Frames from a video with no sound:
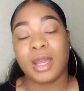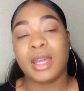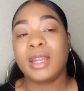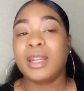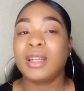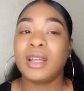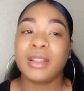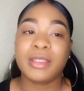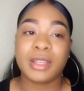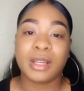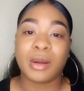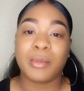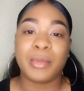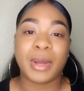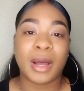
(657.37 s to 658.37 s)
And another thing
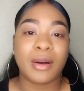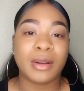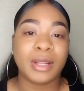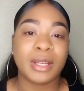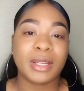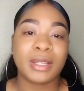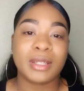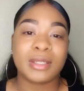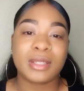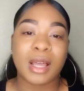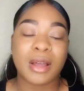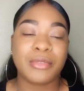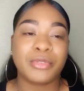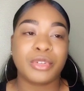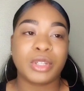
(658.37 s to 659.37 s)
about it is
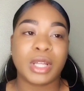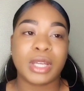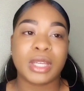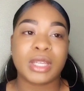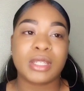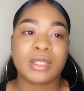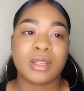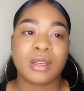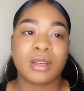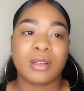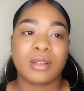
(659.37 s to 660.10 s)
I feel like it's